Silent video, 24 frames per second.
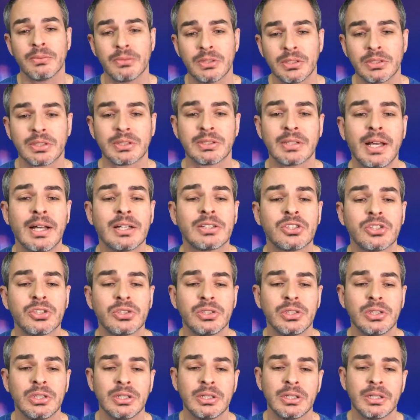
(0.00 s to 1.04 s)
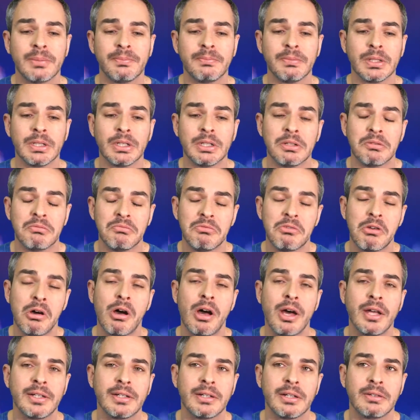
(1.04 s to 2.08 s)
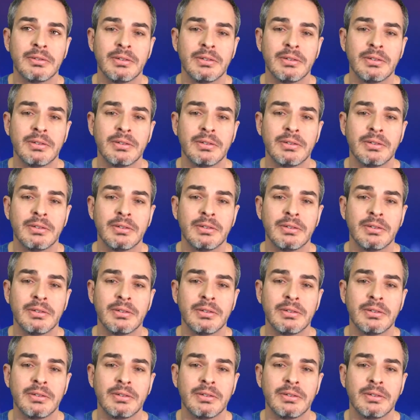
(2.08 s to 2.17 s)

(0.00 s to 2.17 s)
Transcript: This is actually not